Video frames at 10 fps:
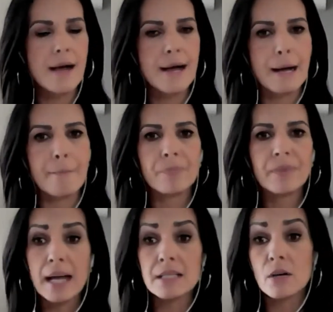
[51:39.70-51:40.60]

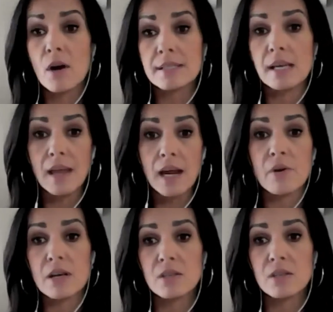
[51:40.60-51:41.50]
categorizing the
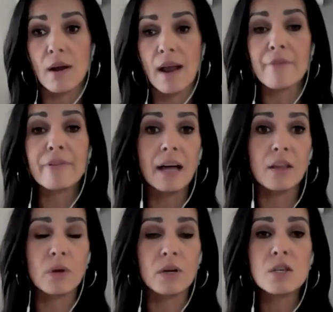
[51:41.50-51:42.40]
areas of your life. In
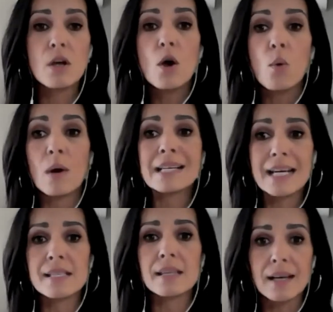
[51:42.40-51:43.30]
other words, what
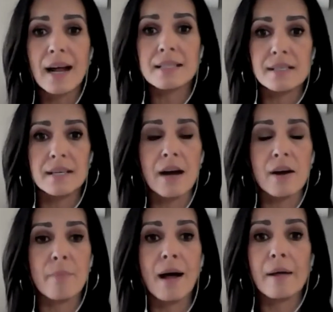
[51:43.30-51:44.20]
is it that I desire
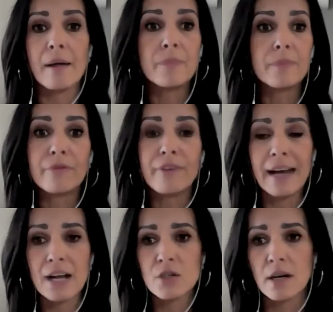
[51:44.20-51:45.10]
my
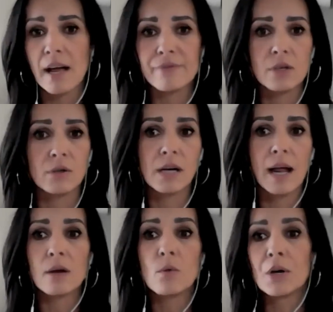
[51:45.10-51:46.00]
financial life to look
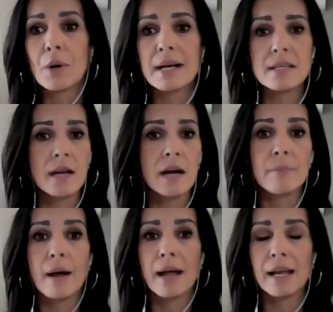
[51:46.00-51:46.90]
like? What do I desire
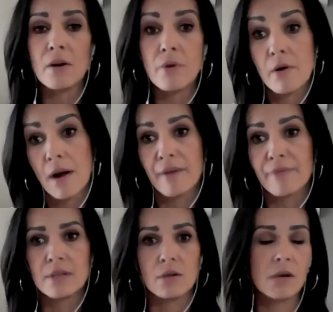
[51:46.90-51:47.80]
my career
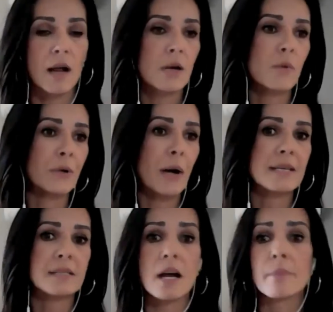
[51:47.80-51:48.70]
life to look like? What do I
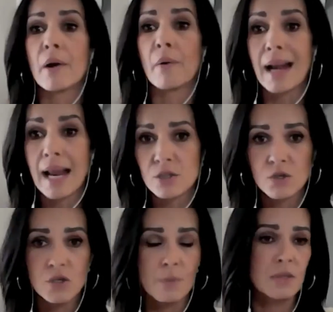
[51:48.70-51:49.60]
desire my
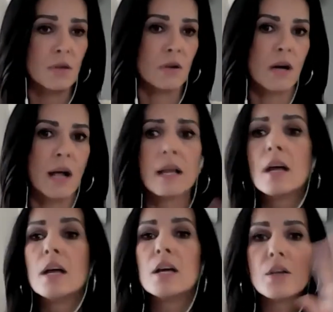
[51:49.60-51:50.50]
relationships to look like?
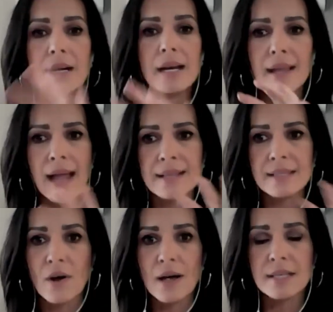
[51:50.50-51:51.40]
You can either
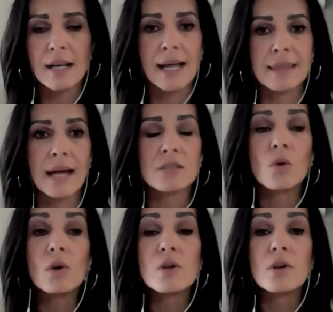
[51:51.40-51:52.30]
categorize it like that,
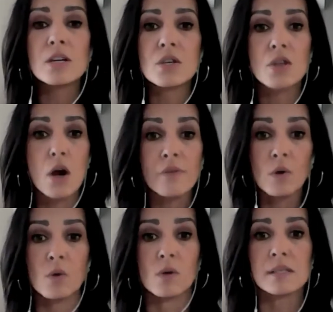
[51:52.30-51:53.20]
or you can just
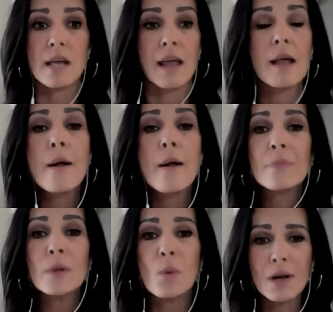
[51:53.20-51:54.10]
overall say,
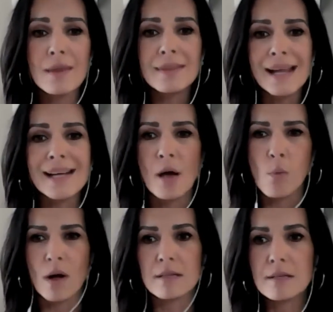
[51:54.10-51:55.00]
what are the things I
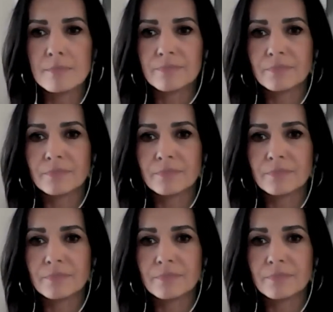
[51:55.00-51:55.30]
want?